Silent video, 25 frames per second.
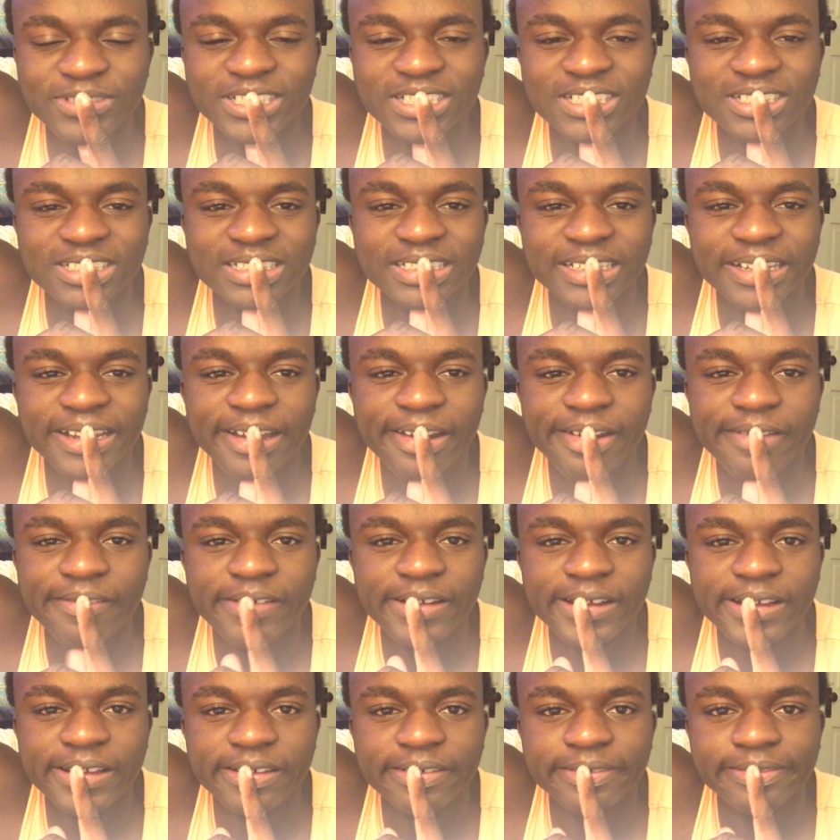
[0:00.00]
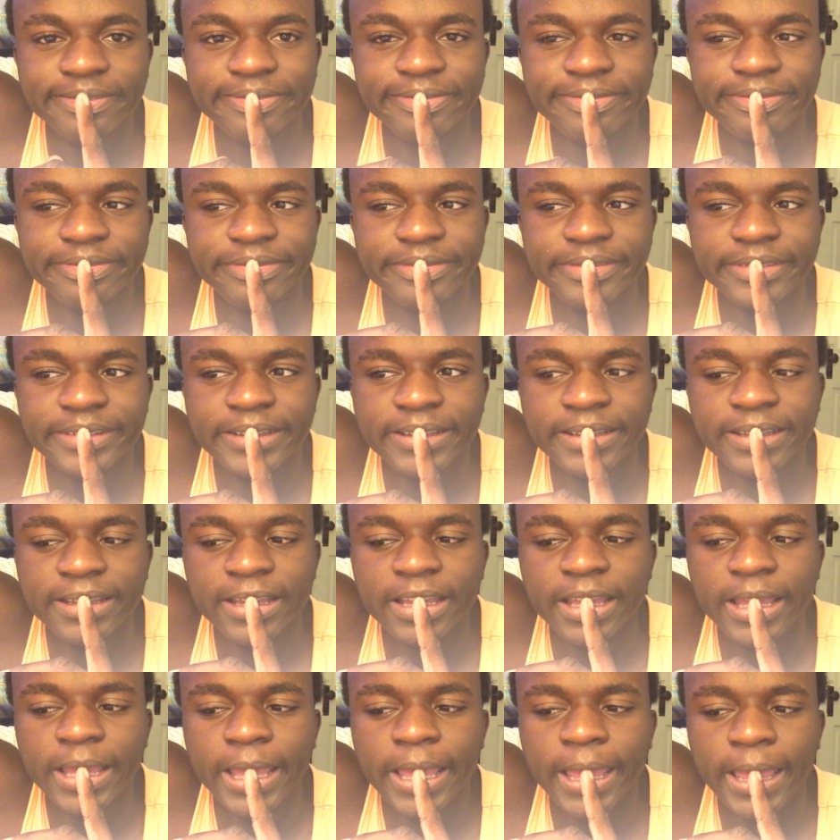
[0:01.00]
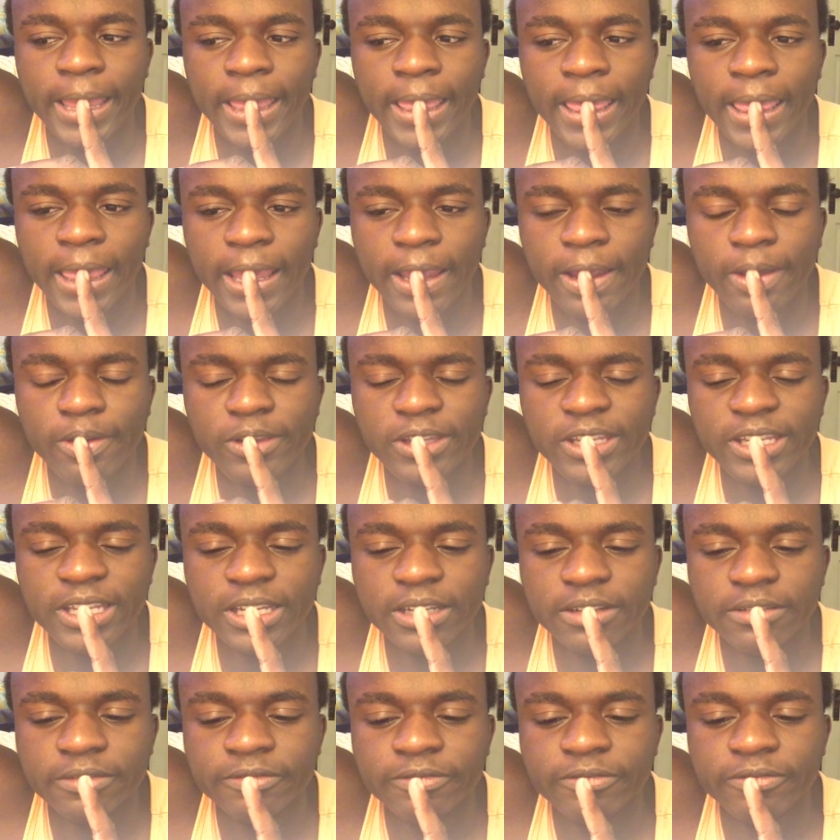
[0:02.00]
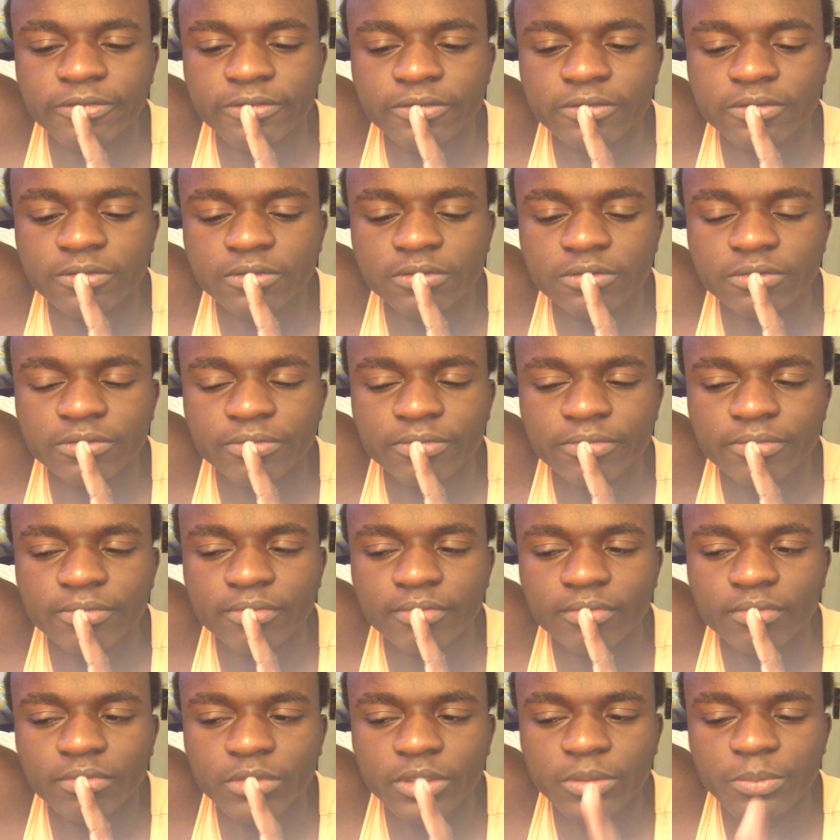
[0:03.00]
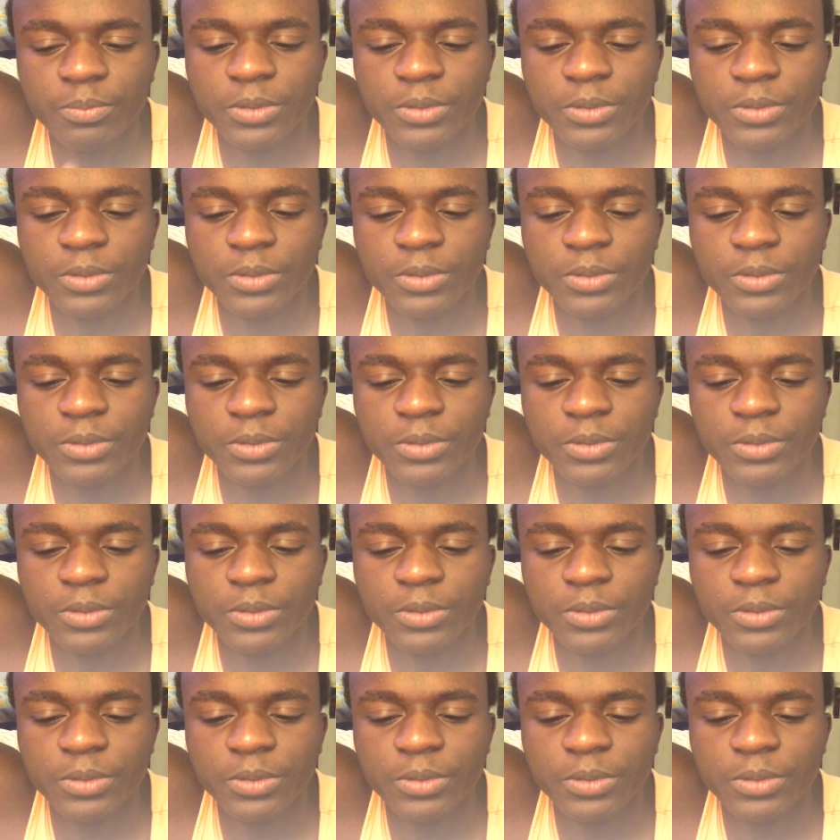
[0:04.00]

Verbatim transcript: because I don't have. I only have a